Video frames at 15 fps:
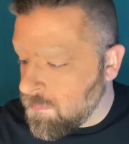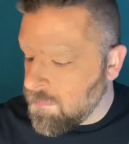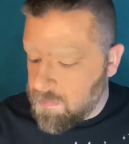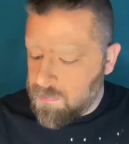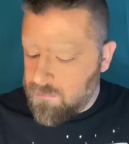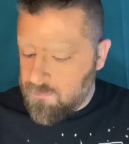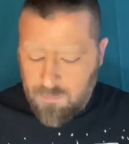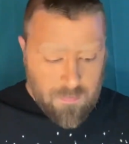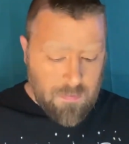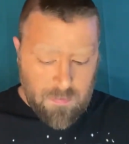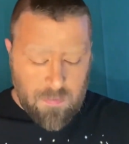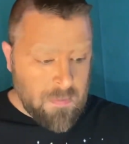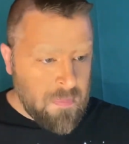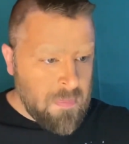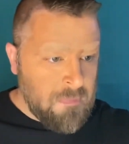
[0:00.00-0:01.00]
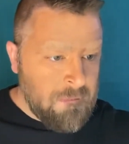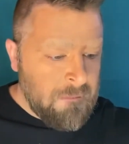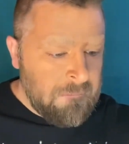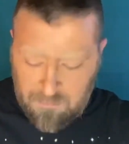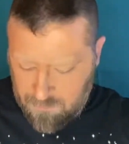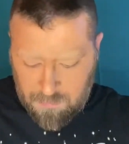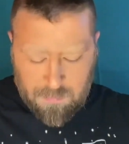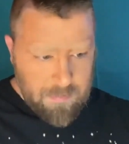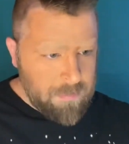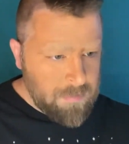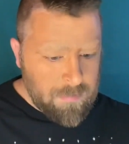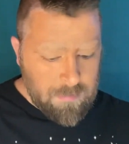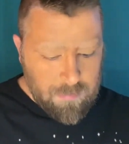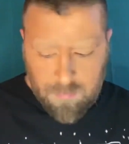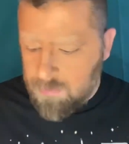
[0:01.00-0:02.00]
base of my
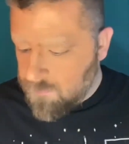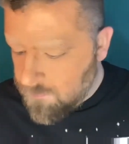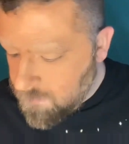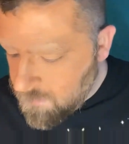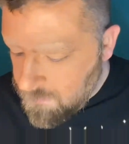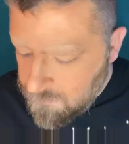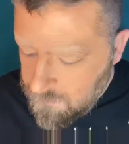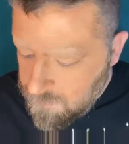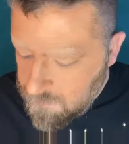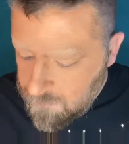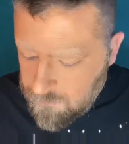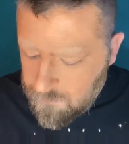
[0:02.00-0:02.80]
makeup for today.